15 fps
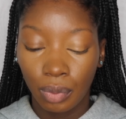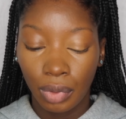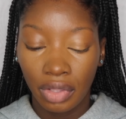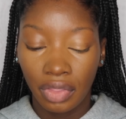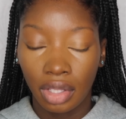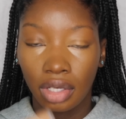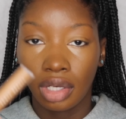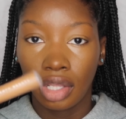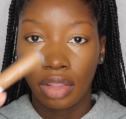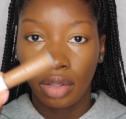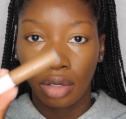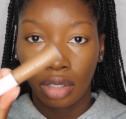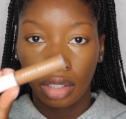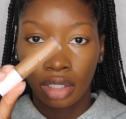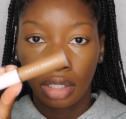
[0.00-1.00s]
with
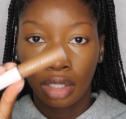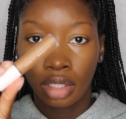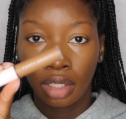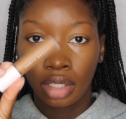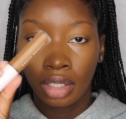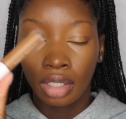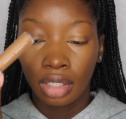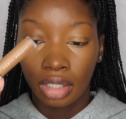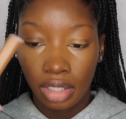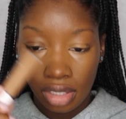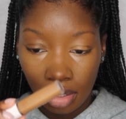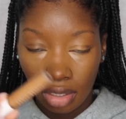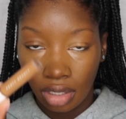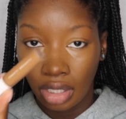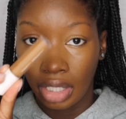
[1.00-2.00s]
another
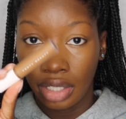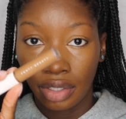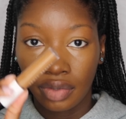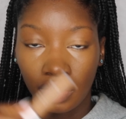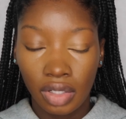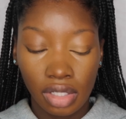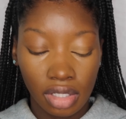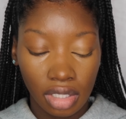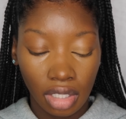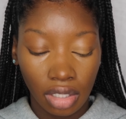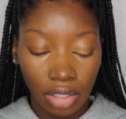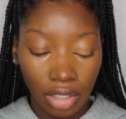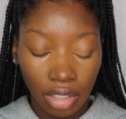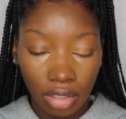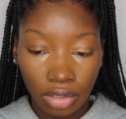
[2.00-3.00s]
layer of
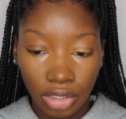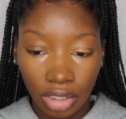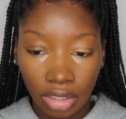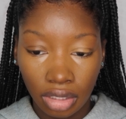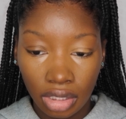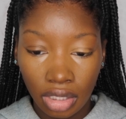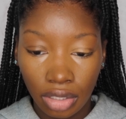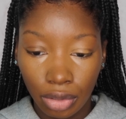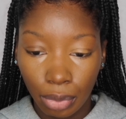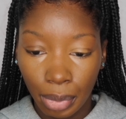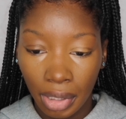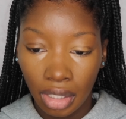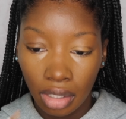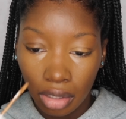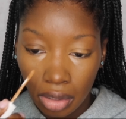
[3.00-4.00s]
concealer, just a little
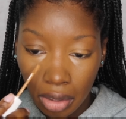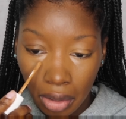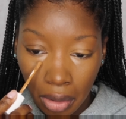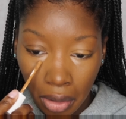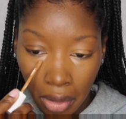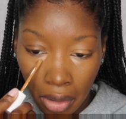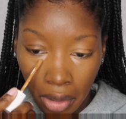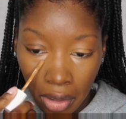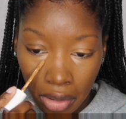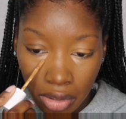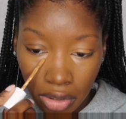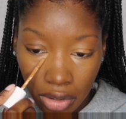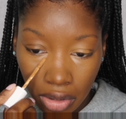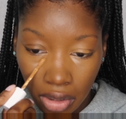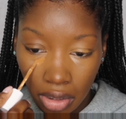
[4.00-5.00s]
bit,
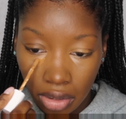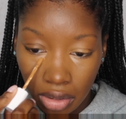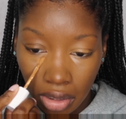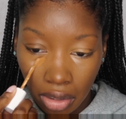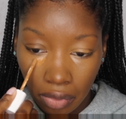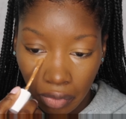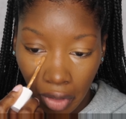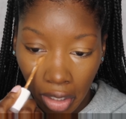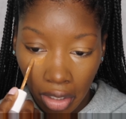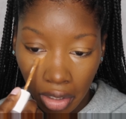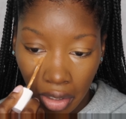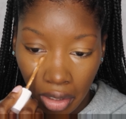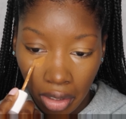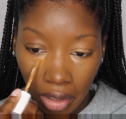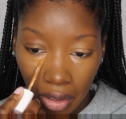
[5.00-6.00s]
just like right
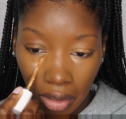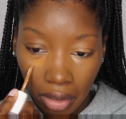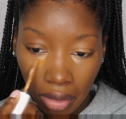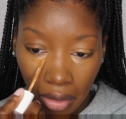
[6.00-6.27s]
here.